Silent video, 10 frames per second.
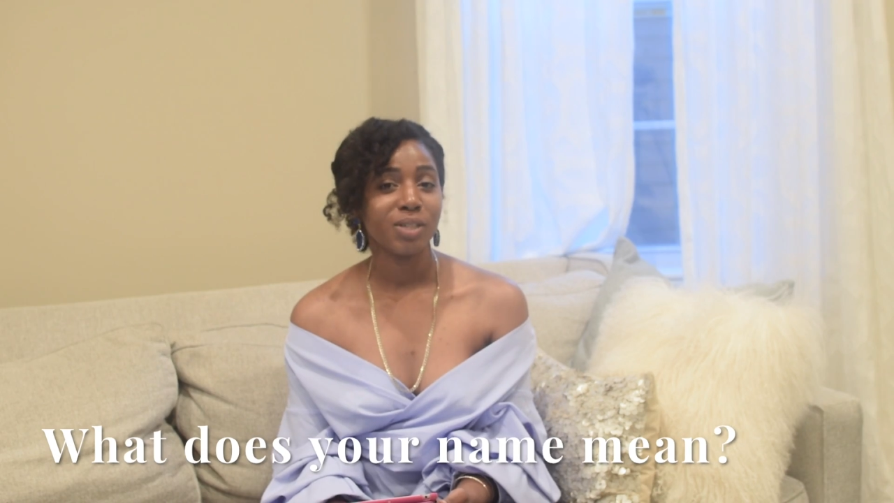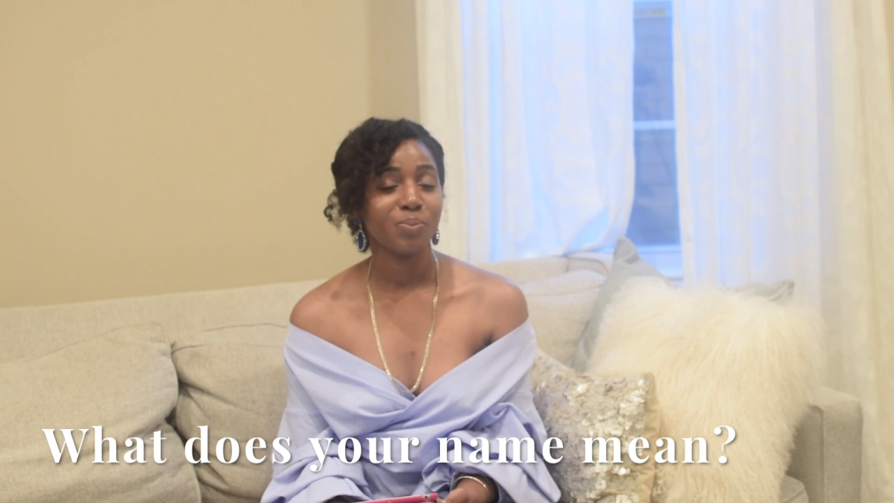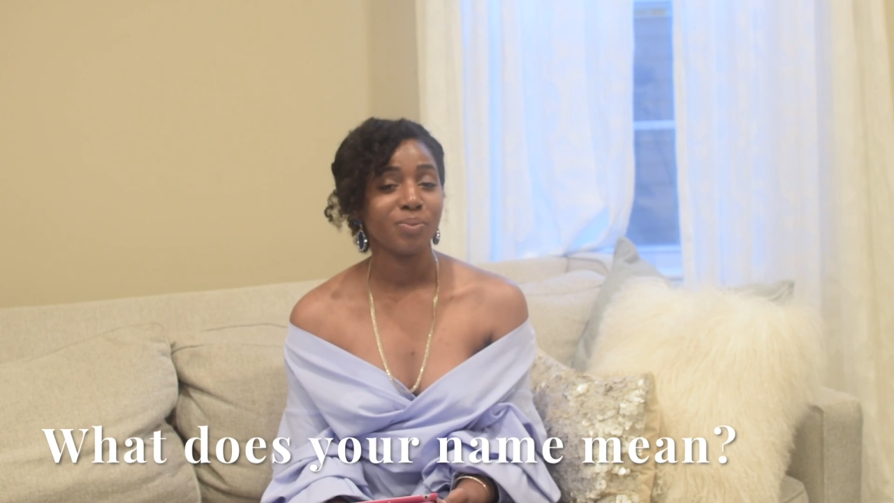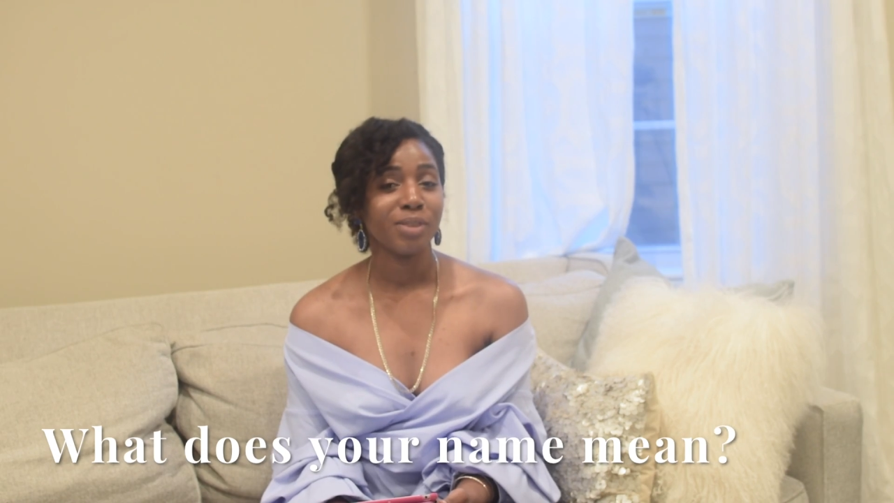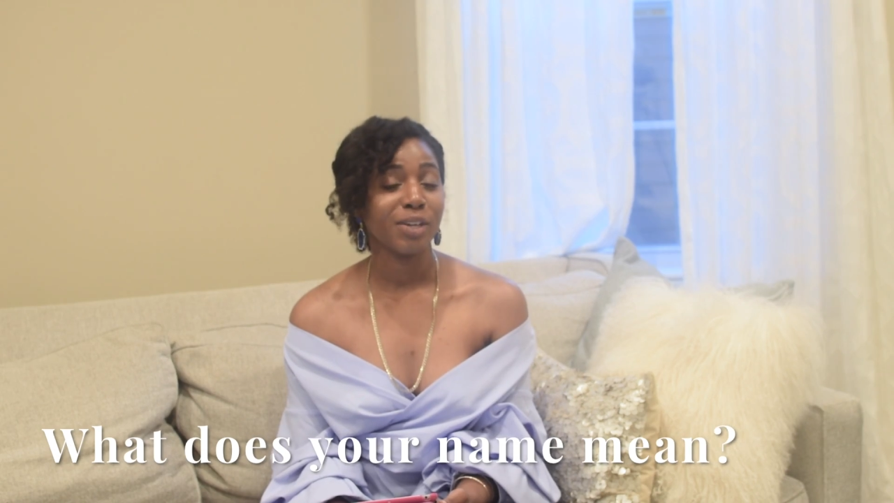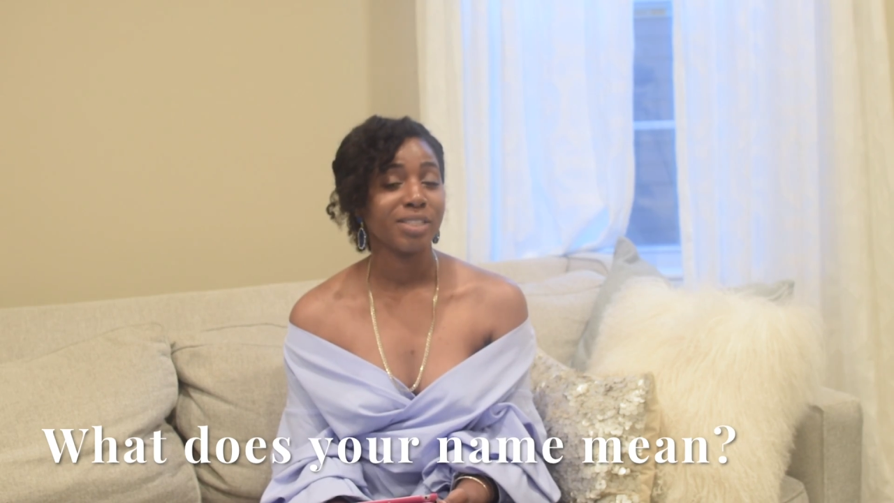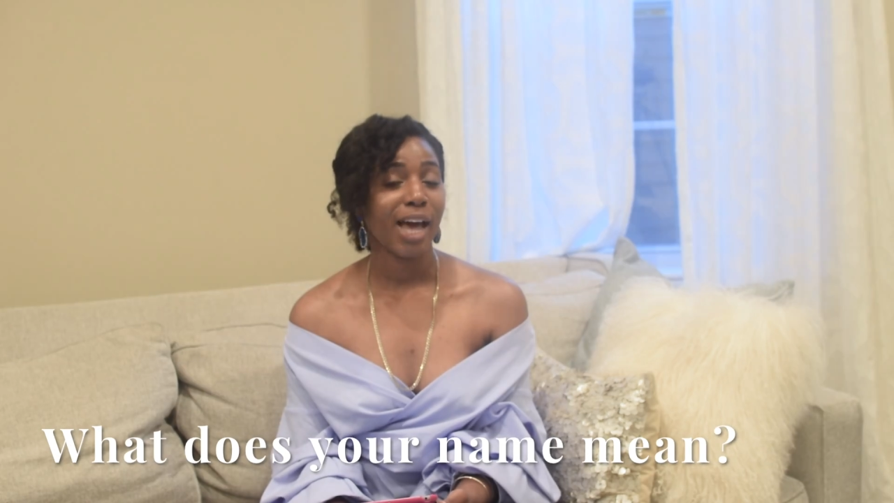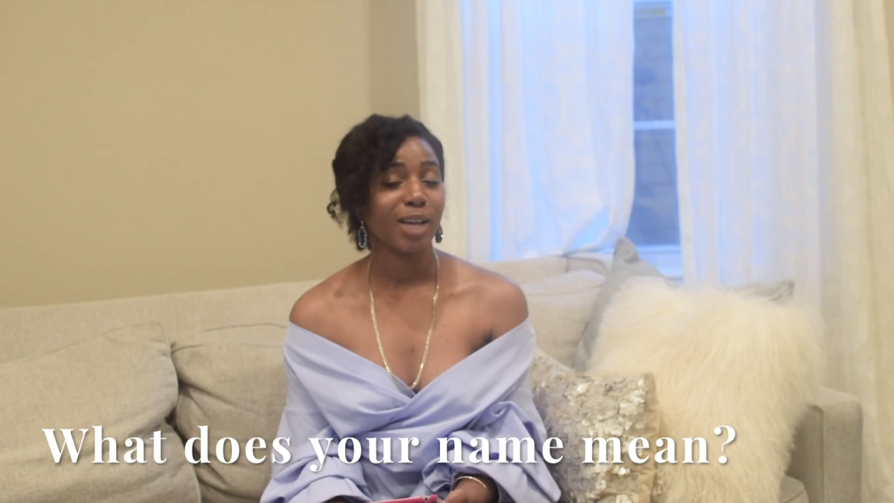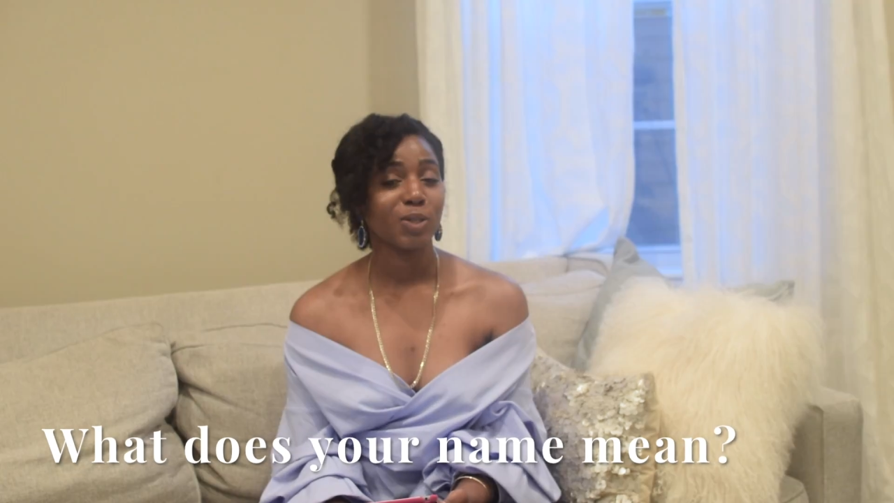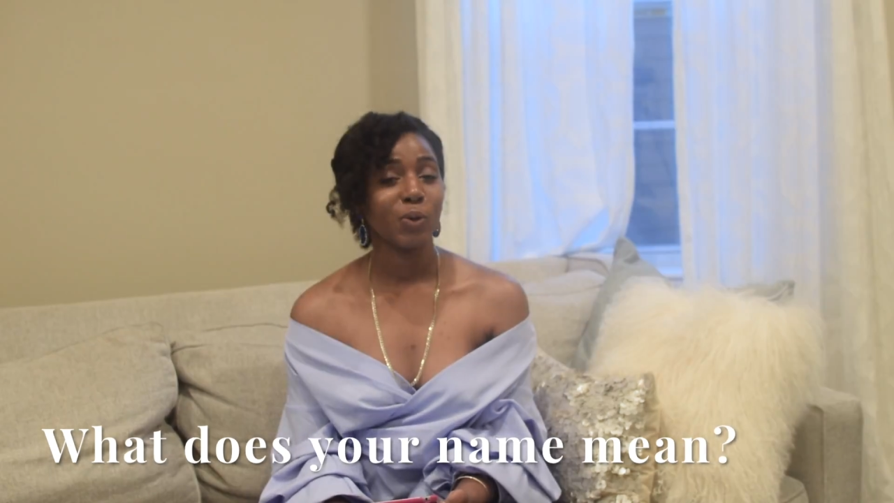if there's an
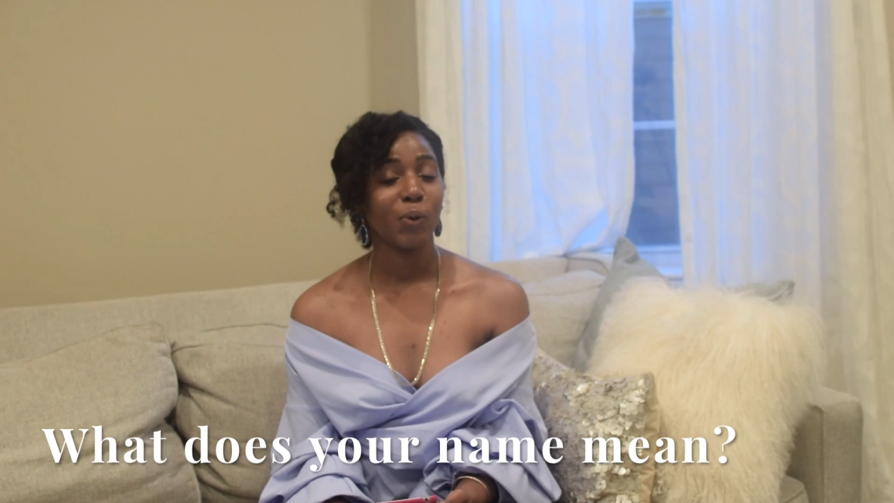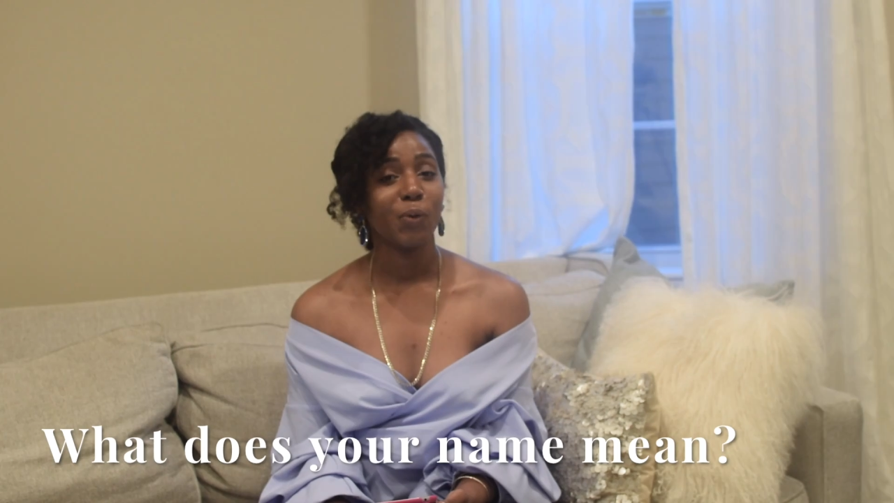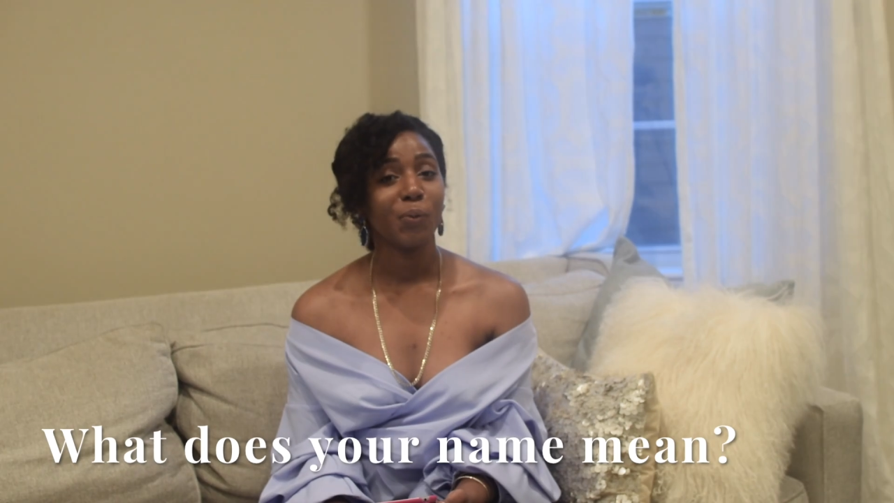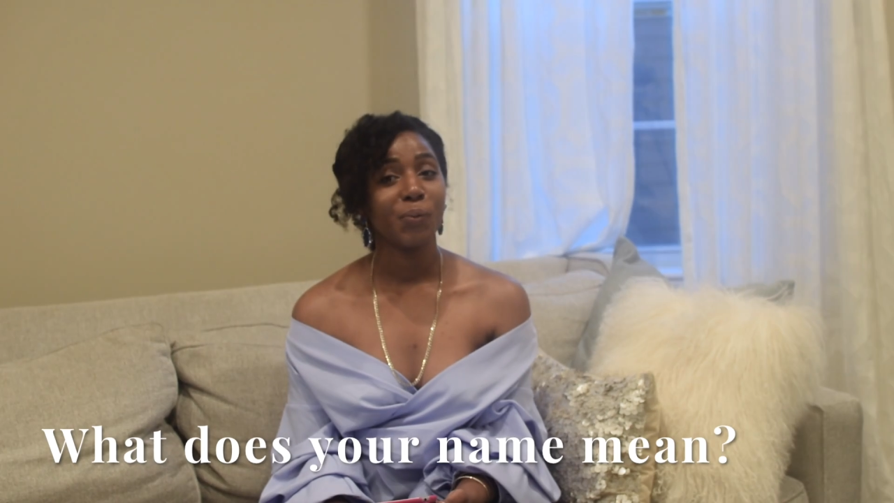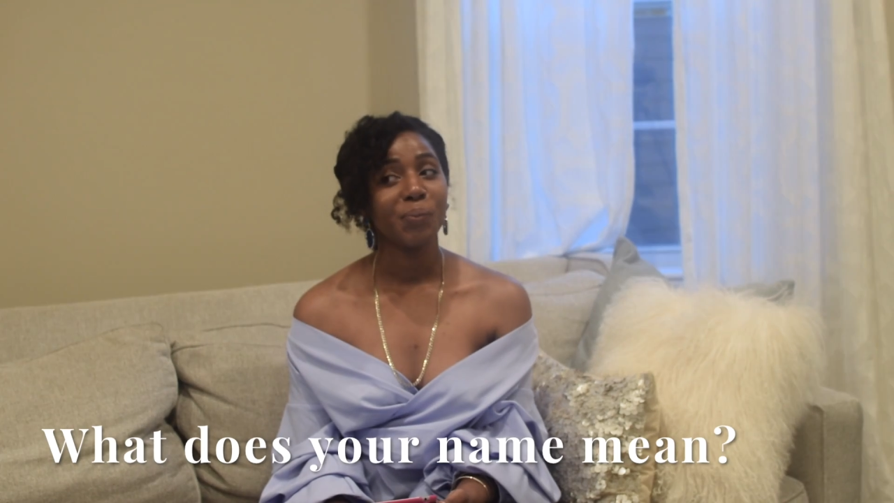actual